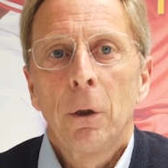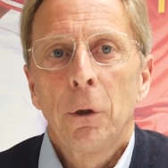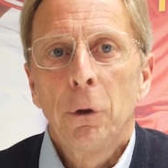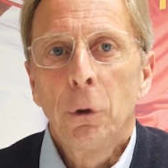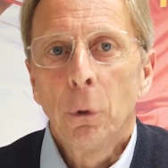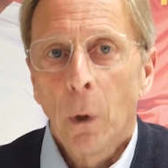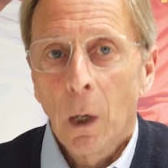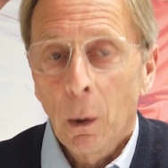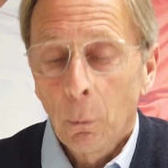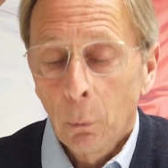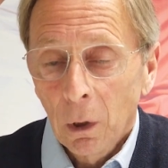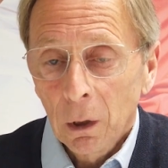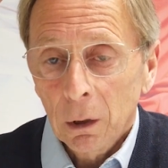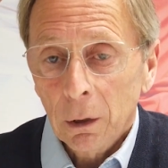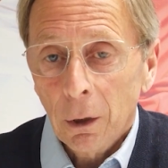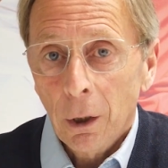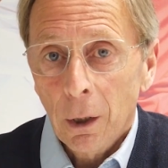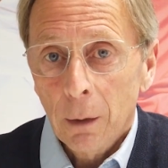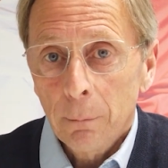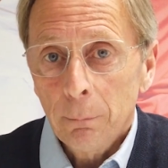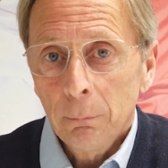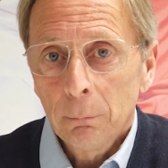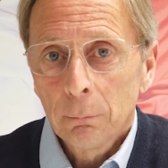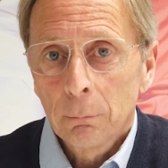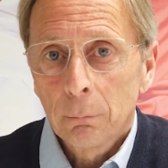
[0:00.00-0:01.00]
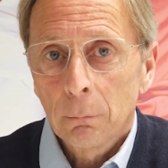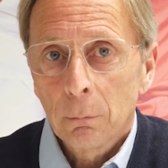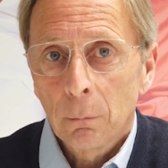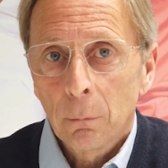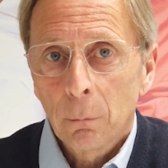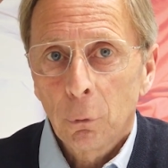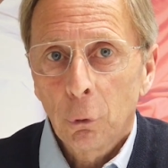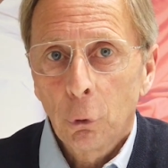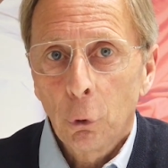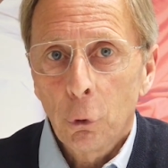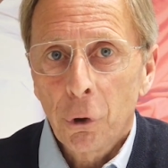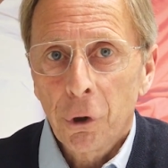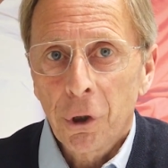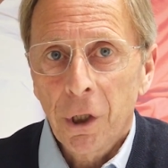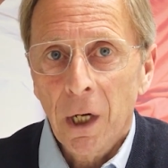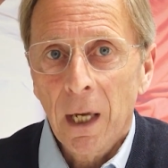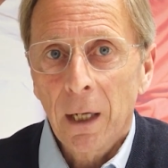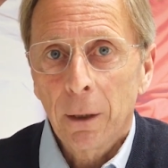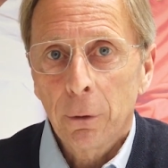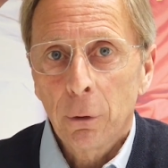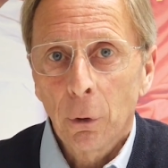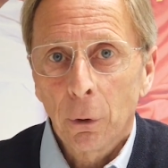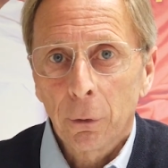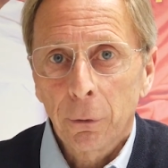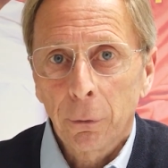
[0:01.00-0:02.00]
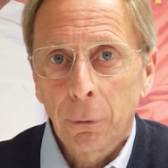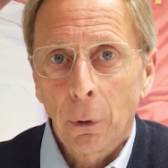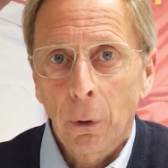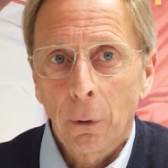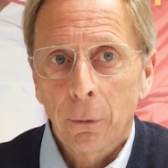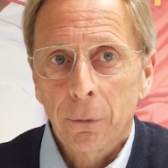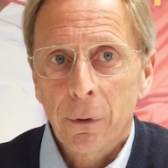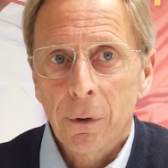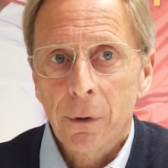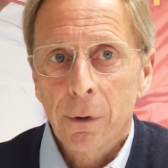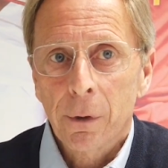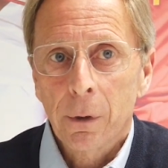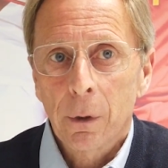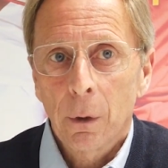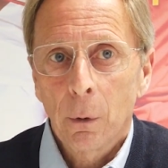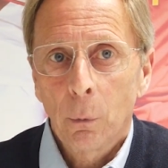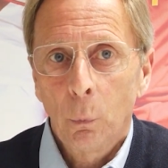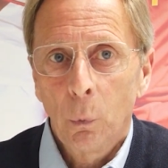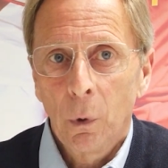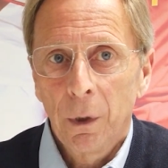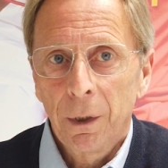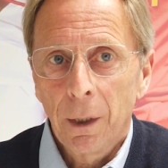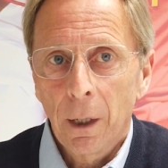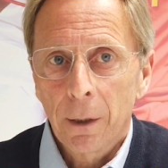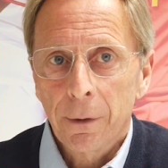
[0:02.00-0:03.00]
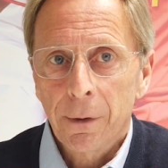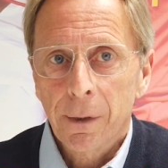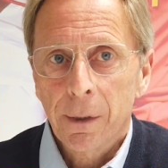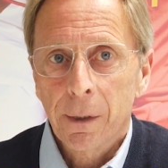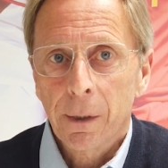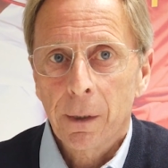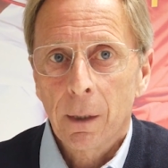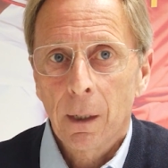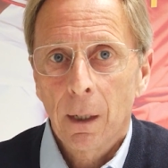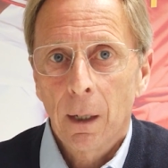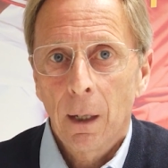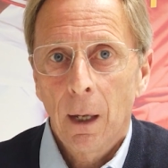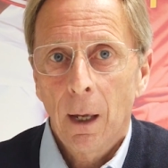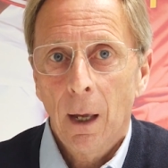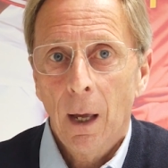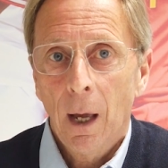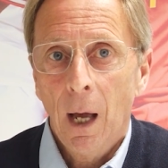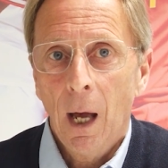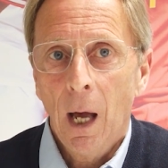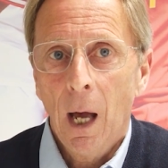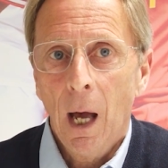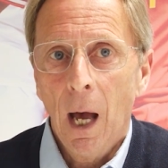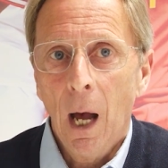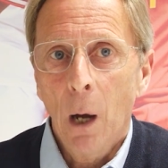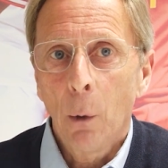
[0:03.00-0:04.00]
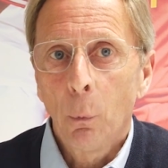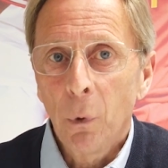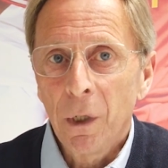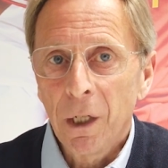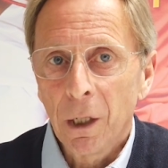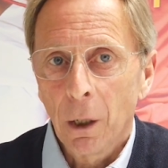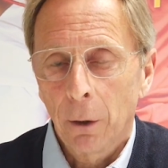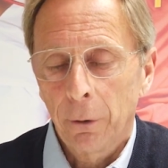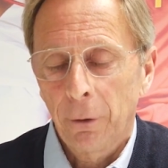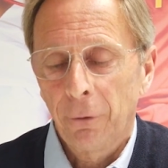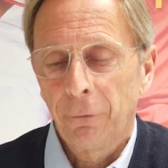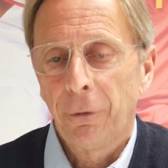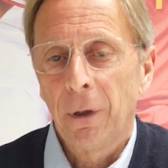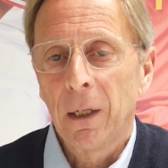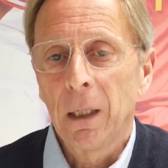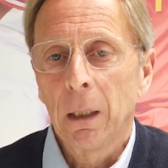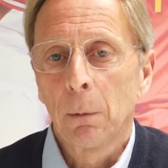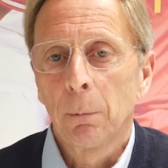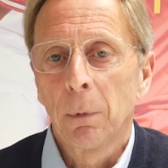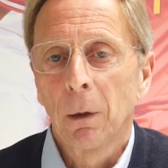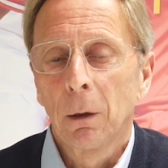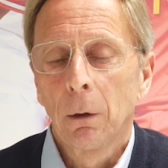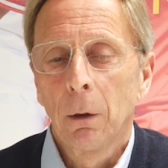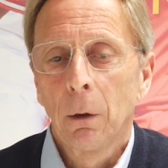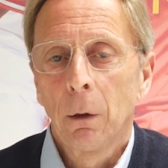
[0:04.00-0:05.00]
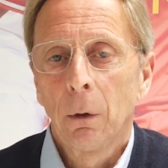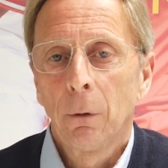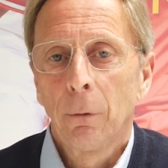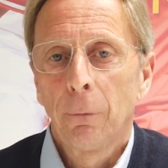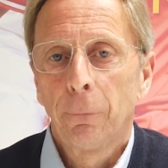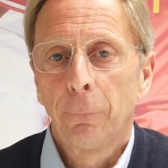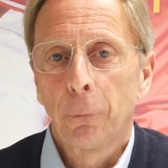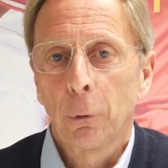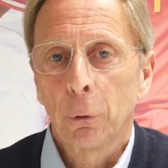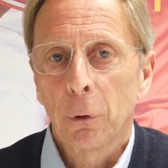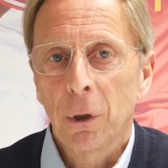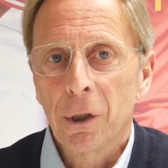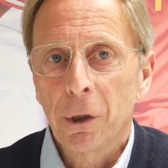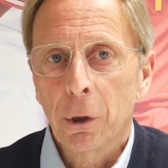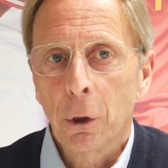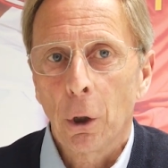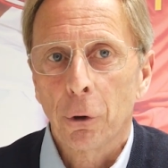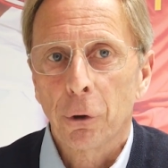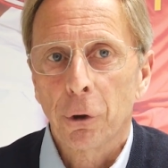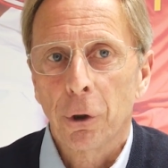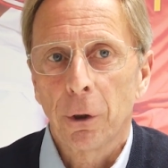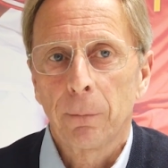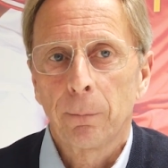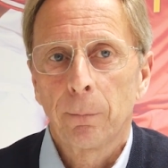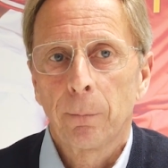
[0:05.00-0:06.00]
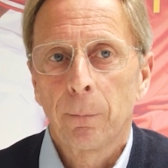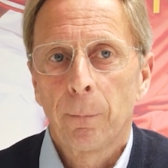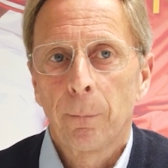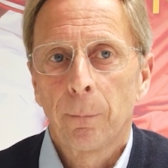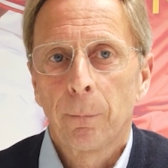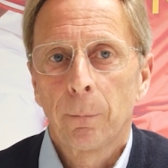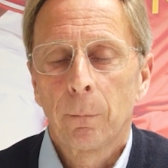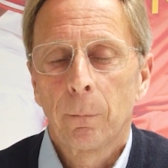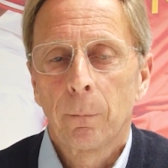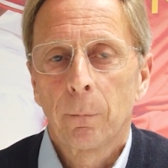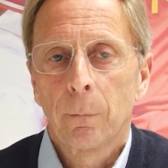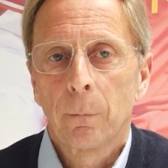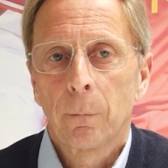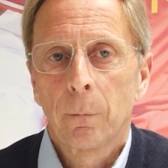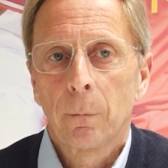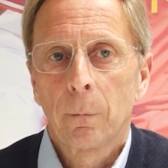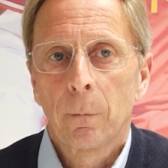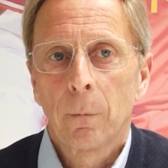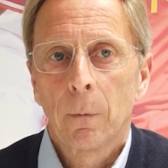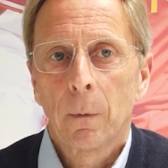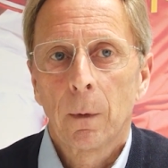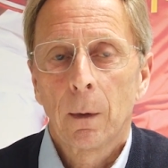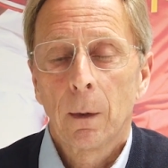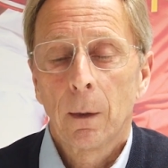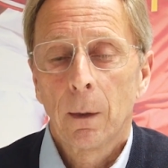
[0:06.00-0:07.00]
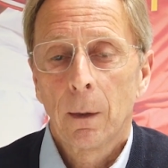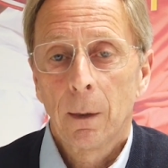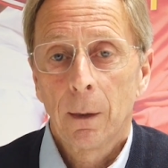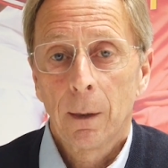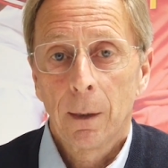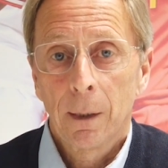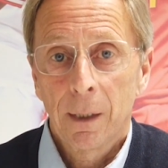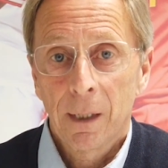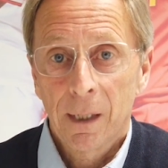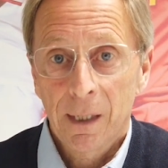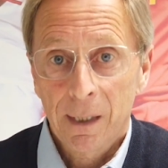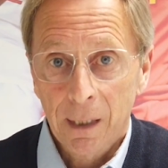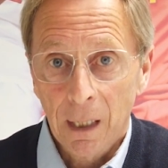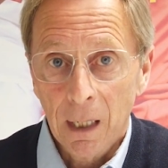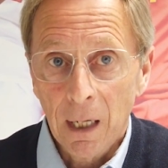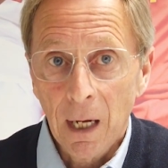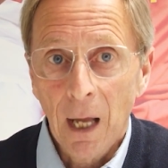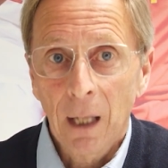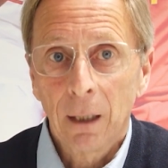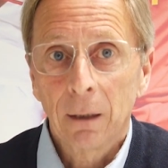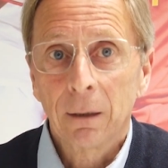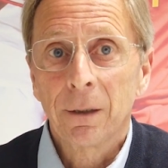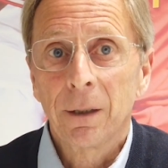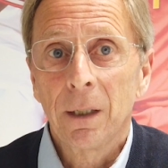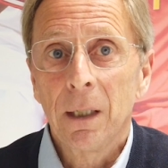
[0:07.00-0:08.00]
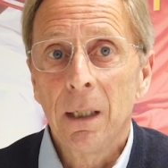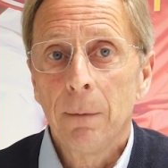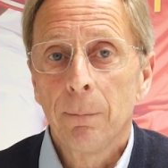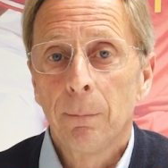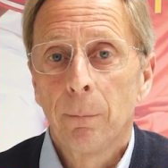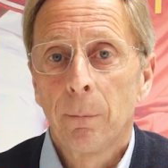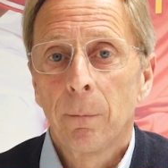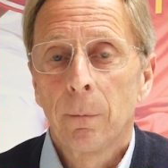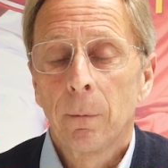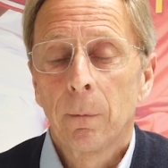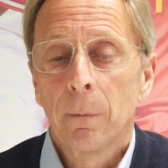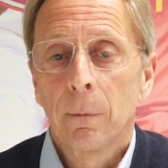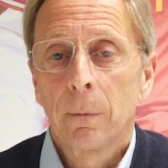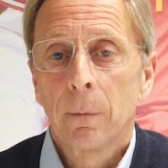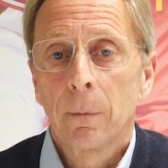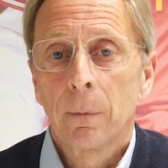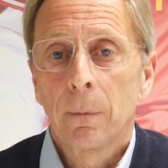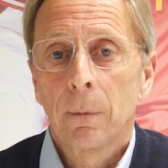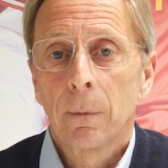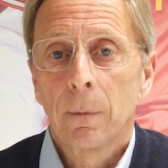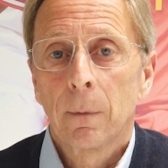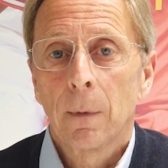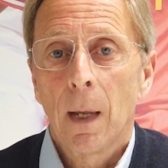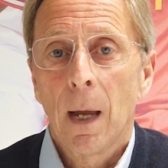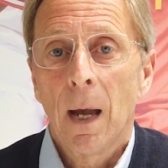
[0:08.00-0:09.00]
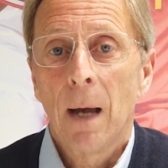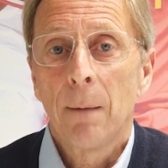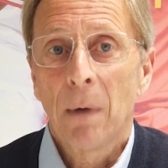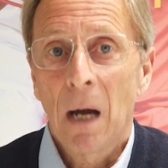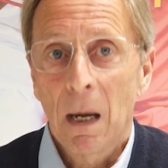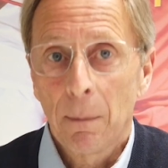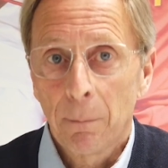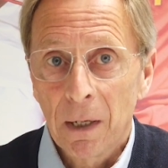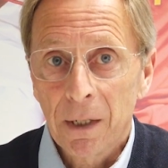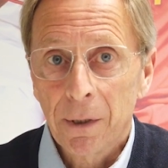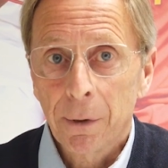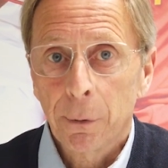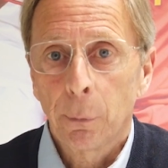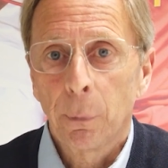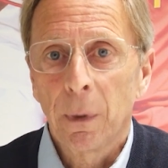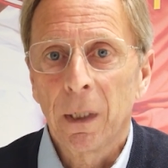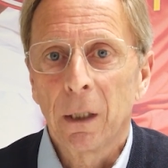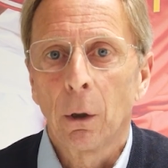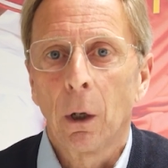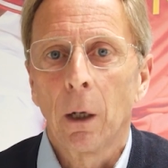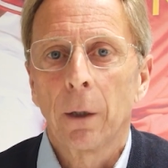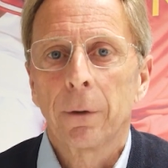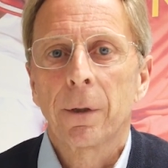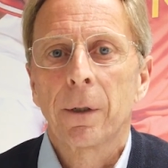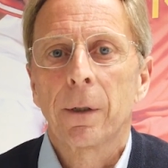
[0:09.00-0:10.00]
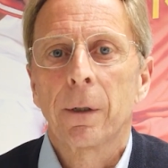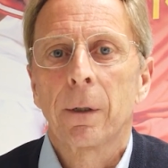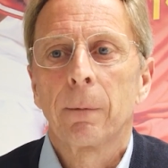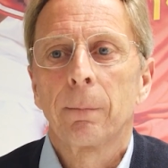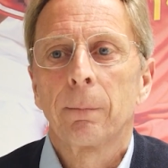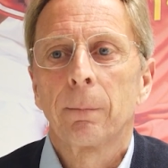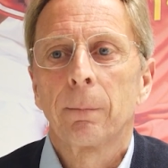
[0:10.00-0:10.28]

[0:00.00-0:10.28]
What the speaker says: You are welcome to share your thoughts with us, and we are available for discussion. Stay healthy, and my best regards.